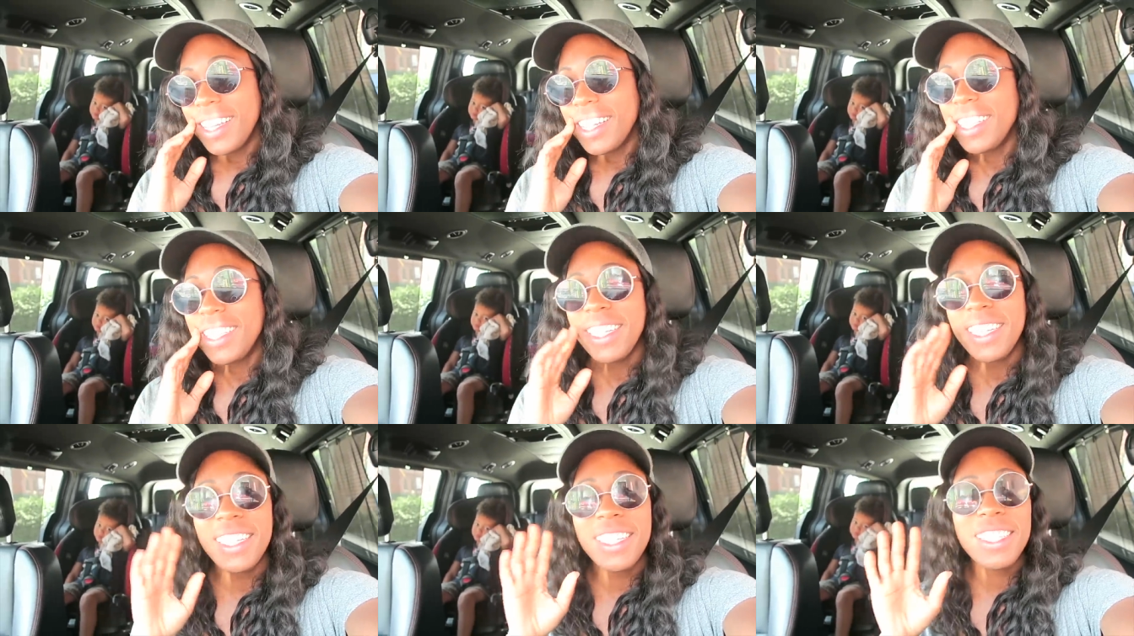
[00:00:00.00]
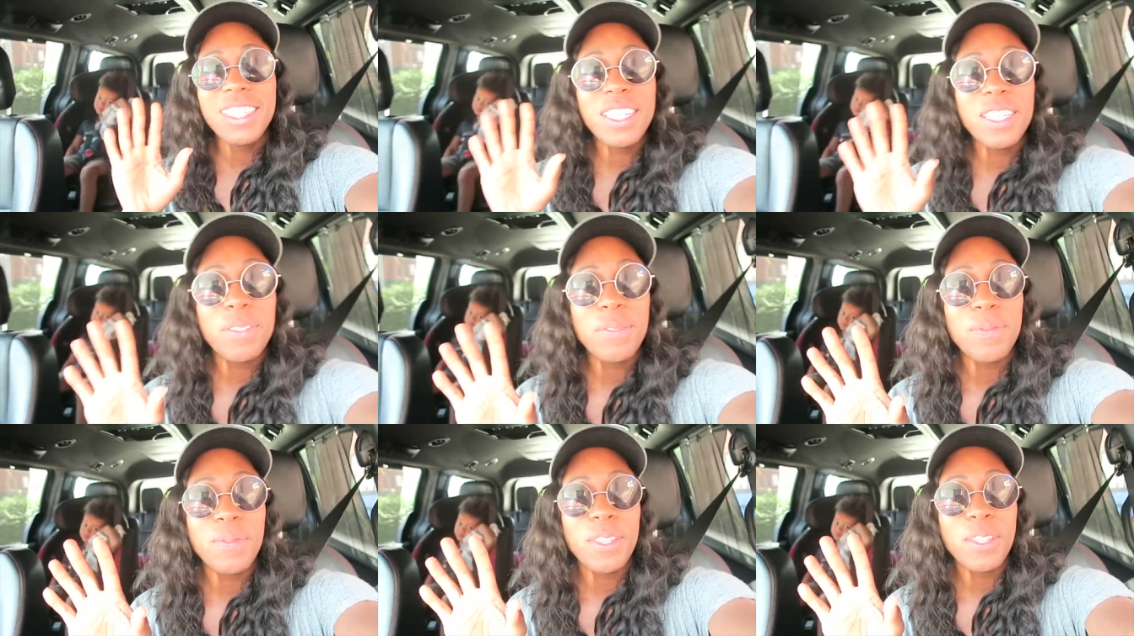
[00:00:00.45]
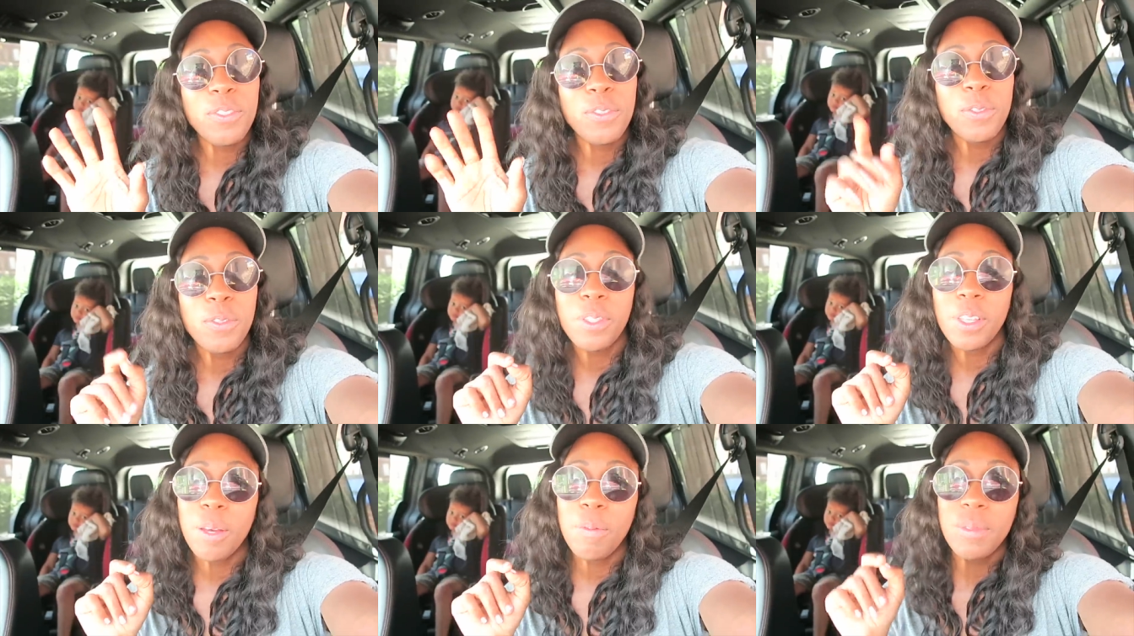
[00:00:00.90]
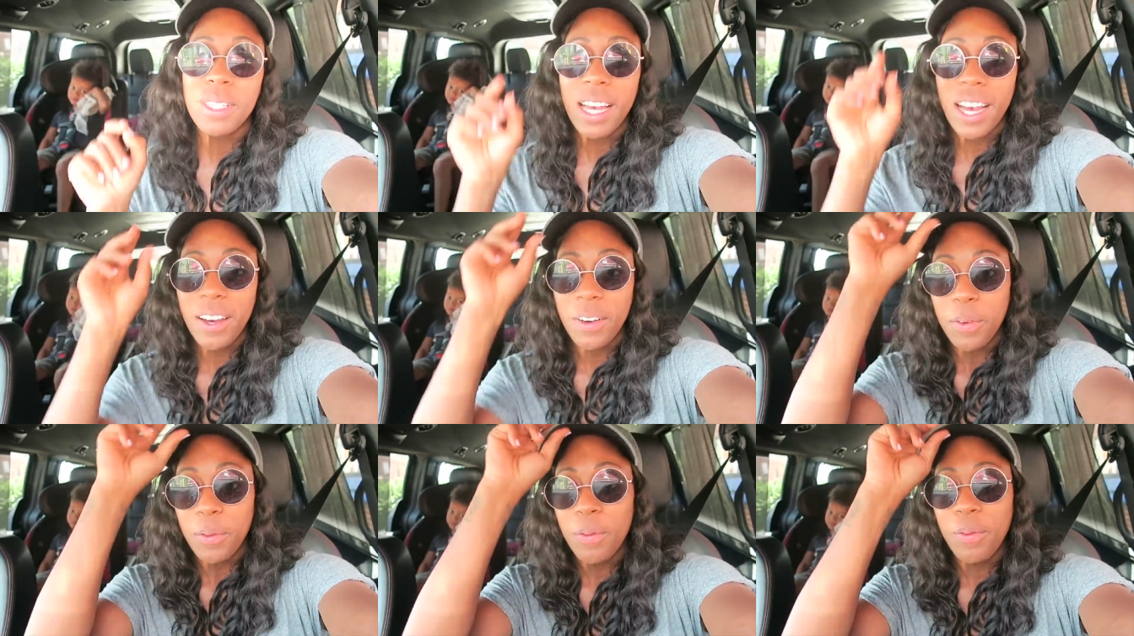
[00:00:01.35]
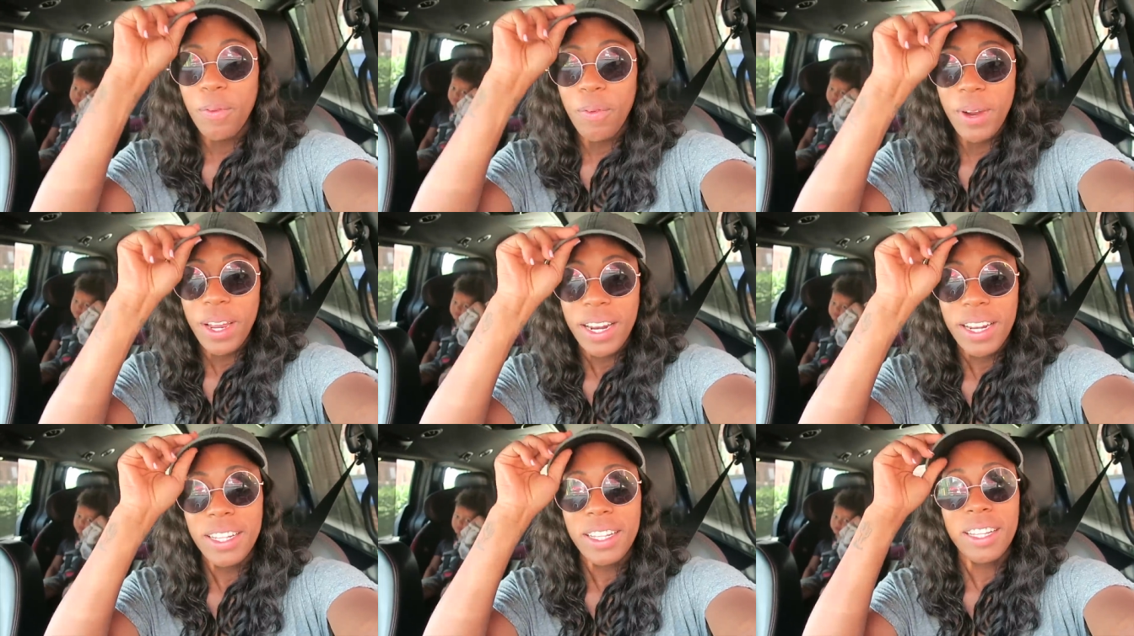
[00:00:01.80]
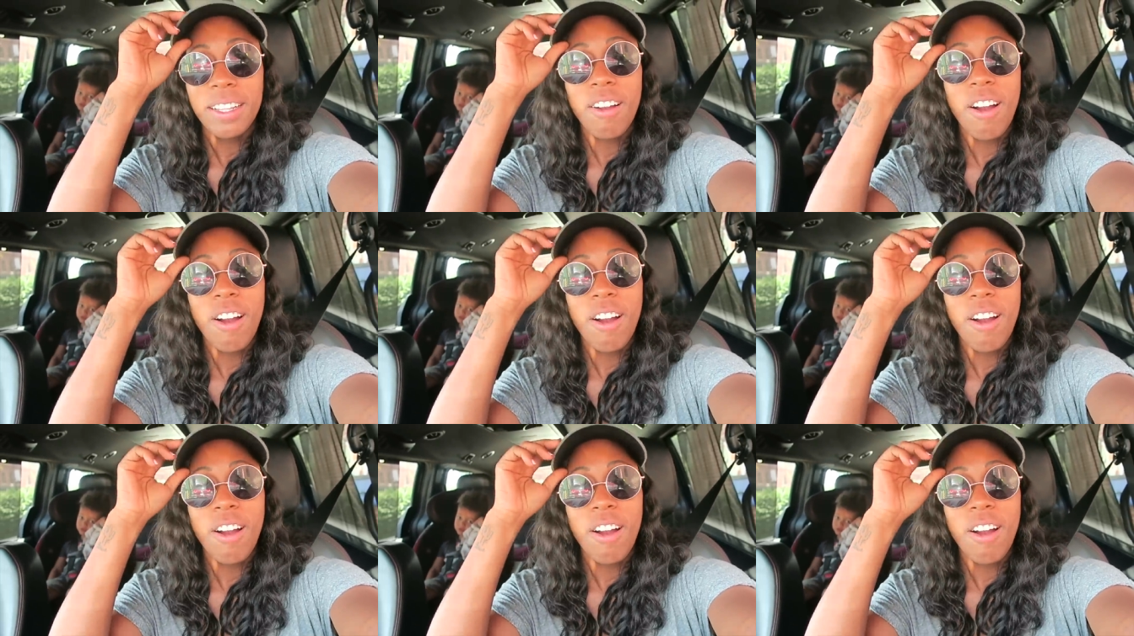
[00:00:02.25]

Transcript: see this is the truth comes out when